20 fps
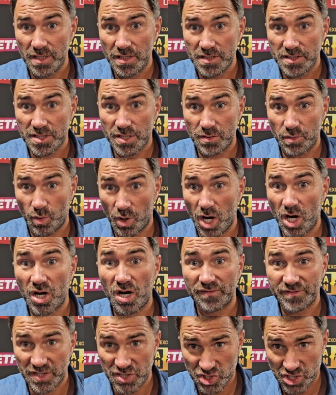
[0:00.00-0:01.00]
to work
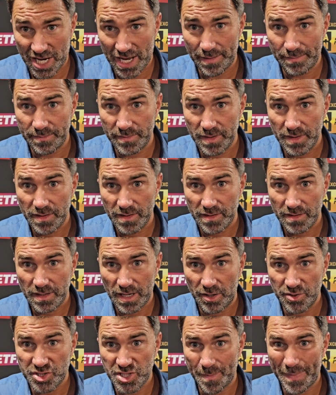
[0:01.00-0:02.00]
off the jab,
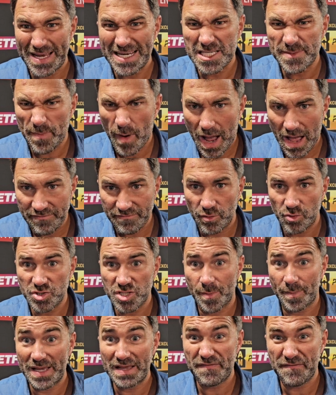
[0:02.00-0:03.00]
you know, to be spiteful,
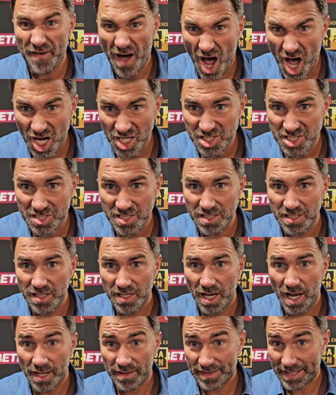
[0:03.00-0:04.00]
to be fast,
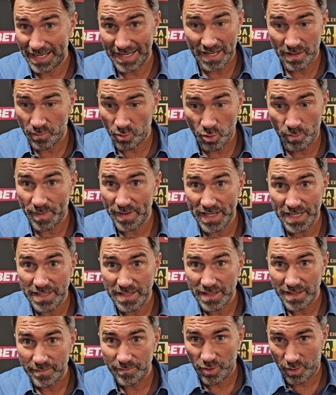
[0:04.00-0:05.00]
and Dillian will be
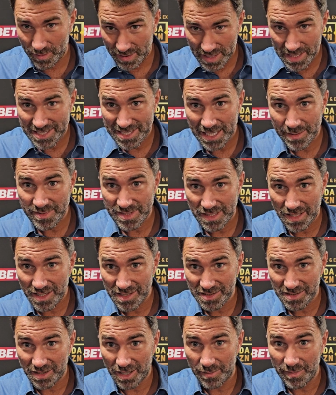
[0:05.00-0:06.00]
probably the same as
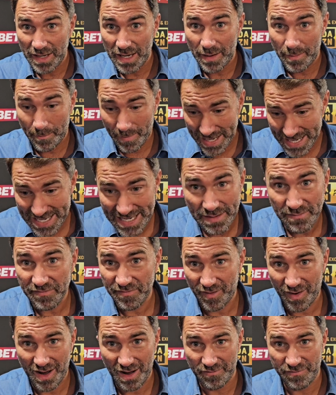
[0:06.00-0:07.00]
last time. Make him
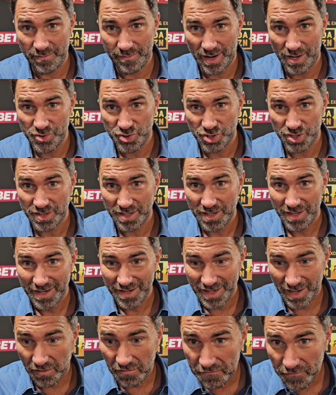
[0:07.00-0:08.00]
fight off emotion,
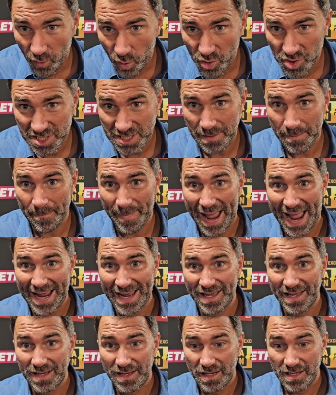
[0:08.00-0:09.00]
you know, force him
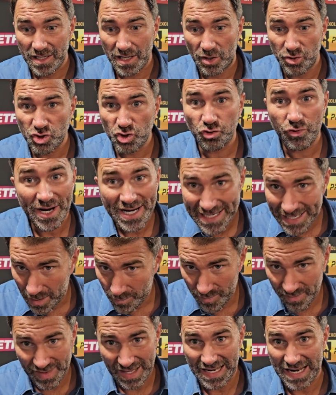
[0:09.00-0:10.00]
back, you know, trade
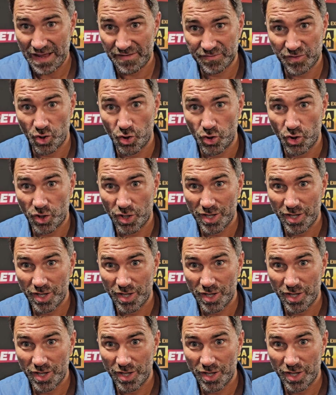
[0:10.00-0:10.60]
up with the left hook,